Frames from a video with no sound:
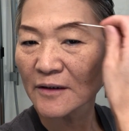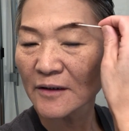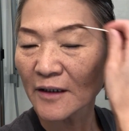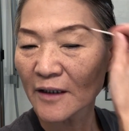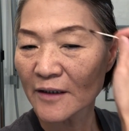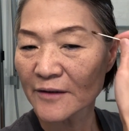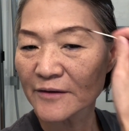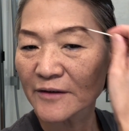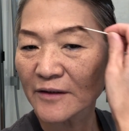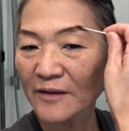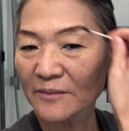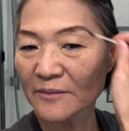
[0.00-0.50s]

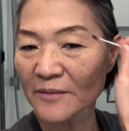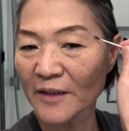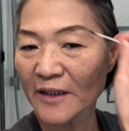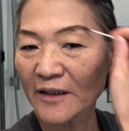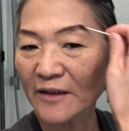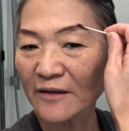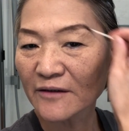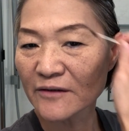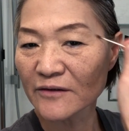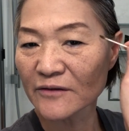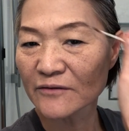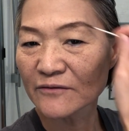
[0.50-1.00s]
and they
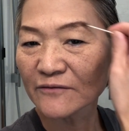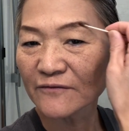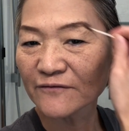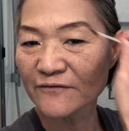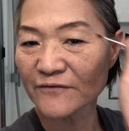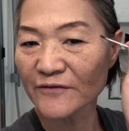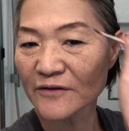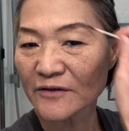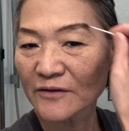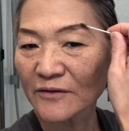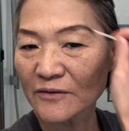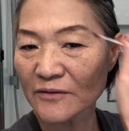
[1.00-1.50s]
make you
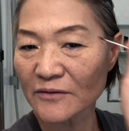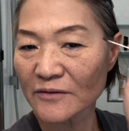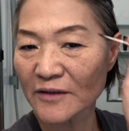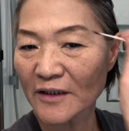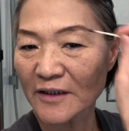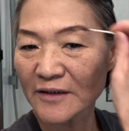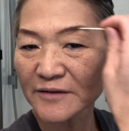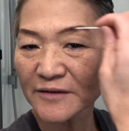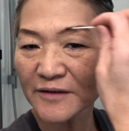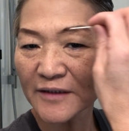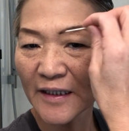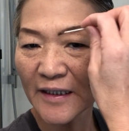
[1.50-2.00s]
feel
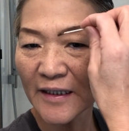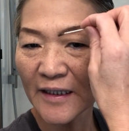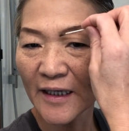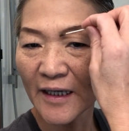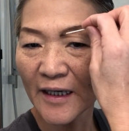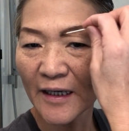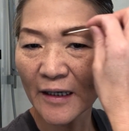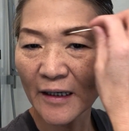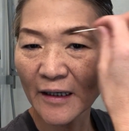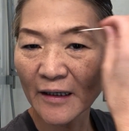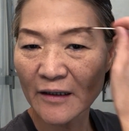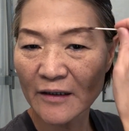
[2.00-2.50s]
that they
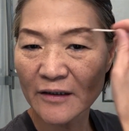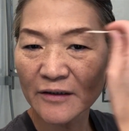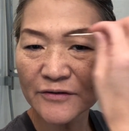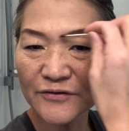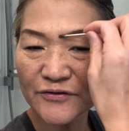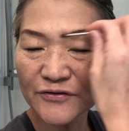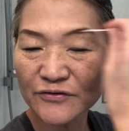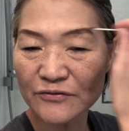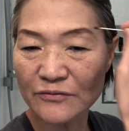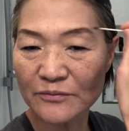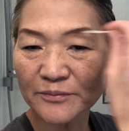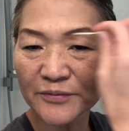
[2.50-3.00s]
are
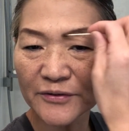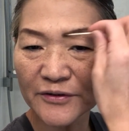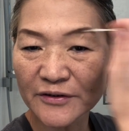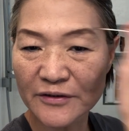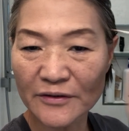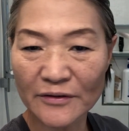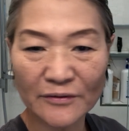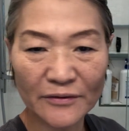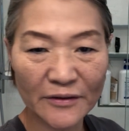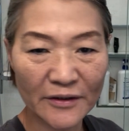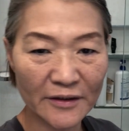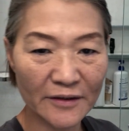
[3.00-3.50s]

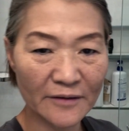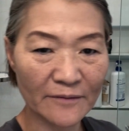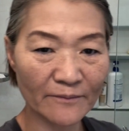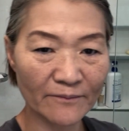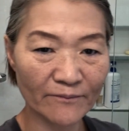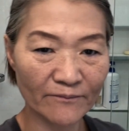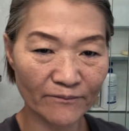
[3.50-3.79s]
superior